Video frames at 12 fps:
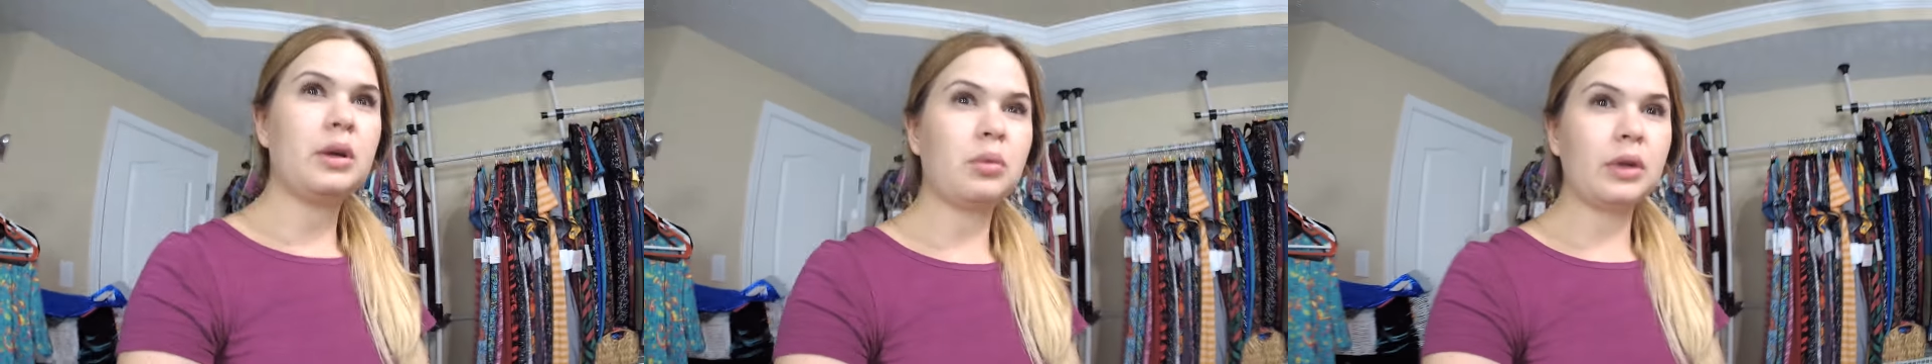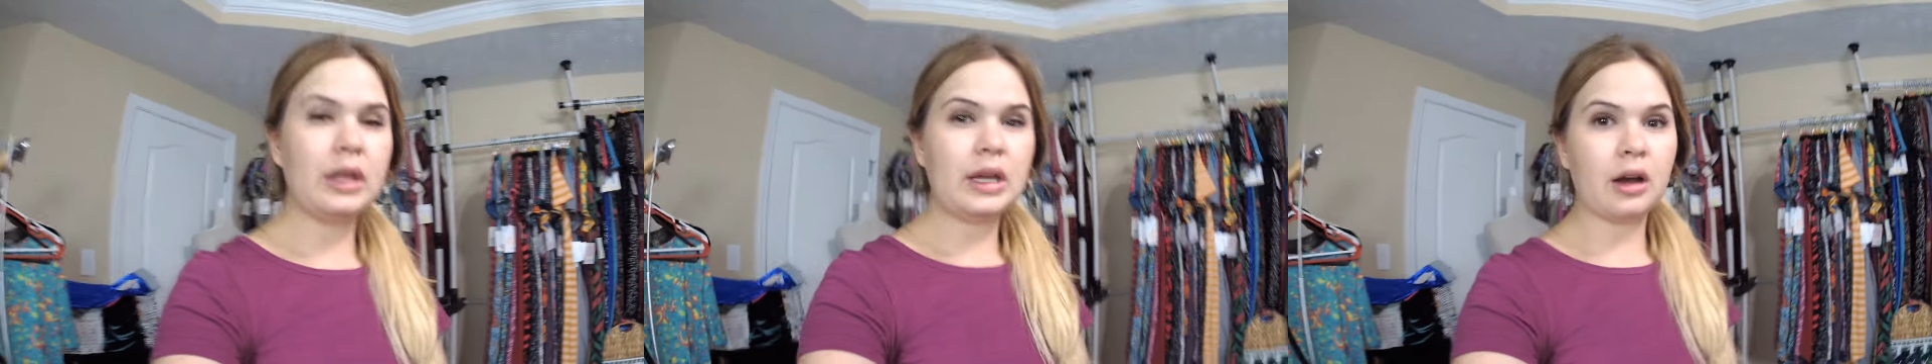be
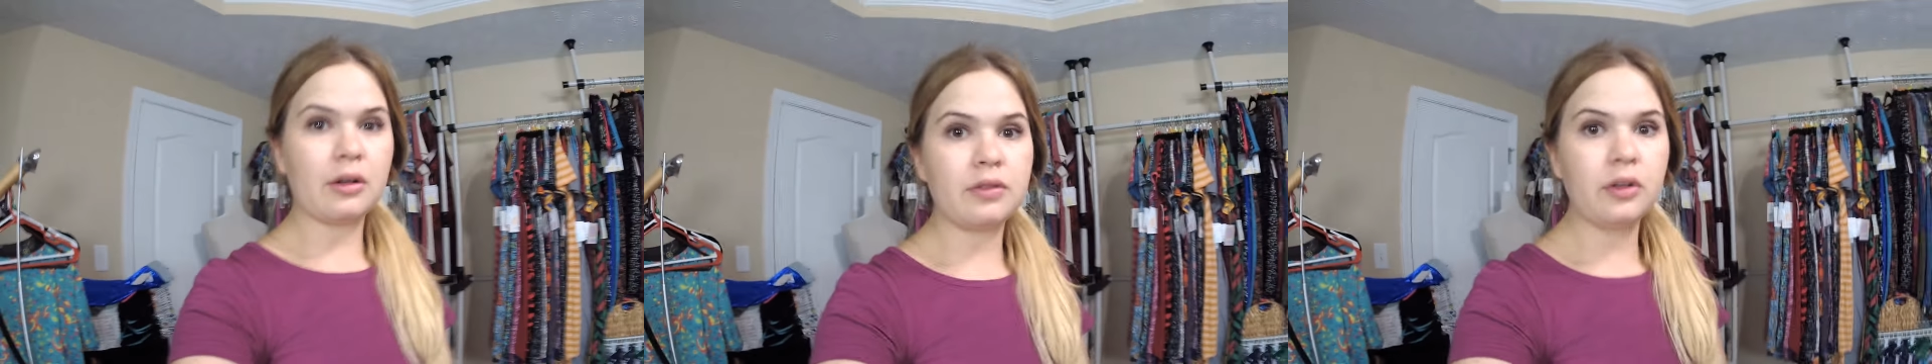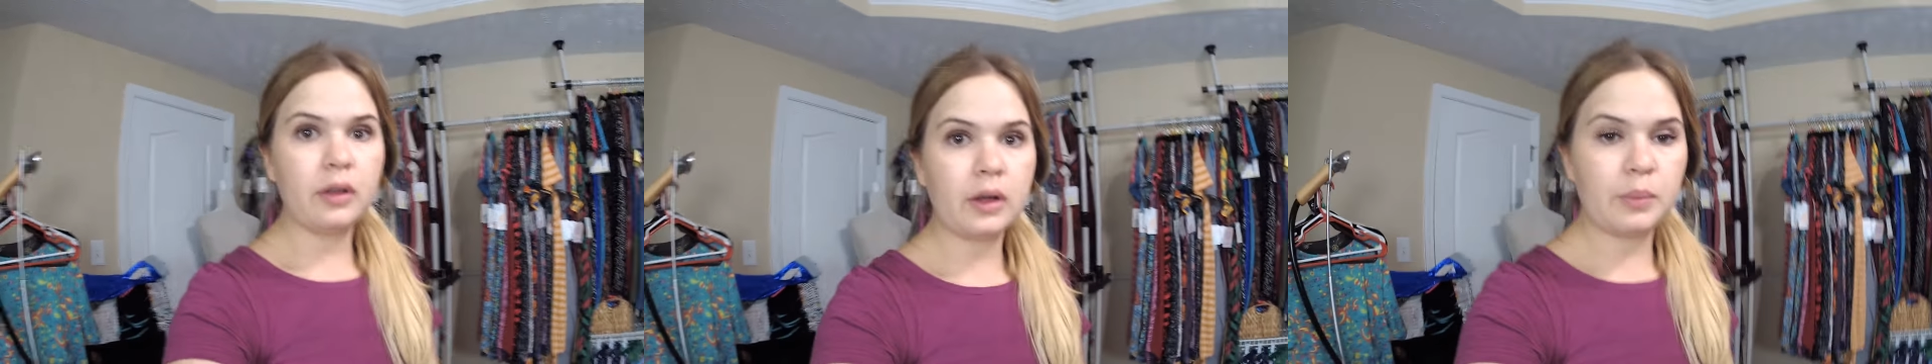really
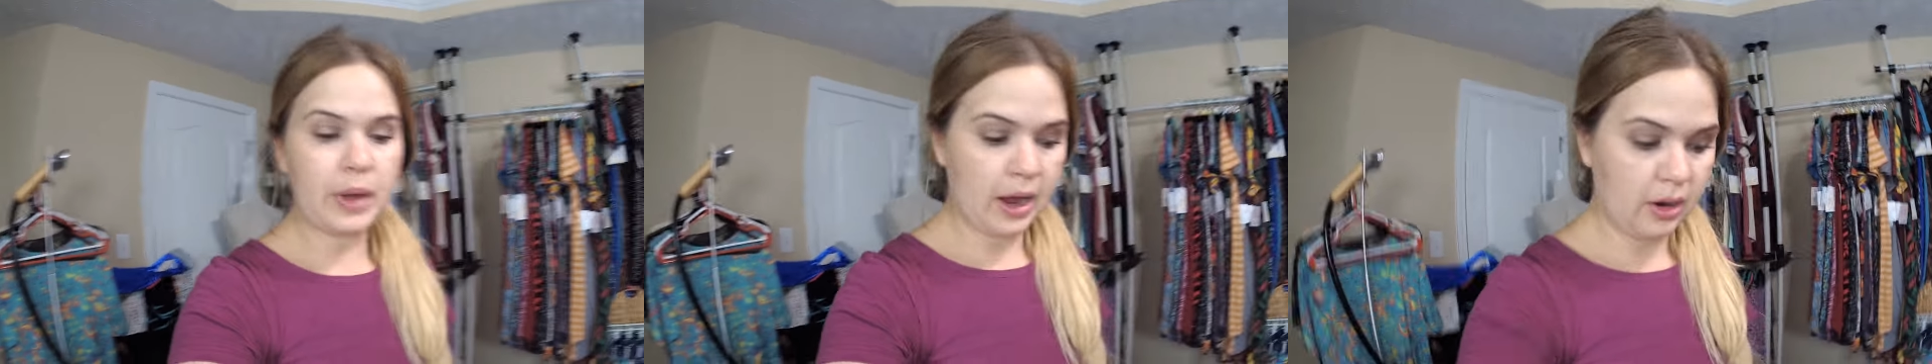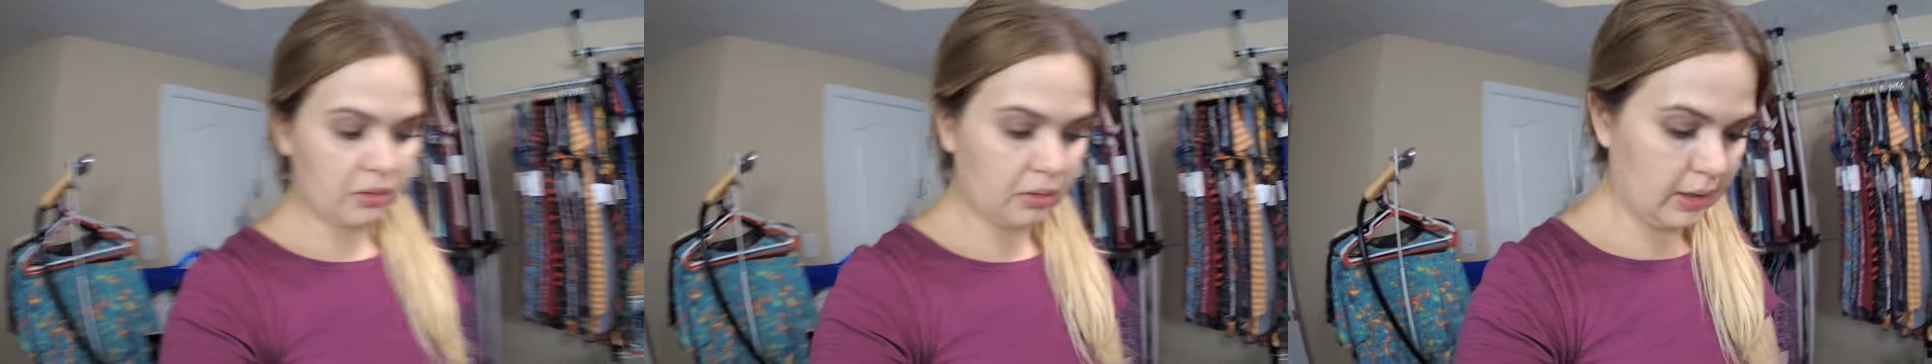careful about,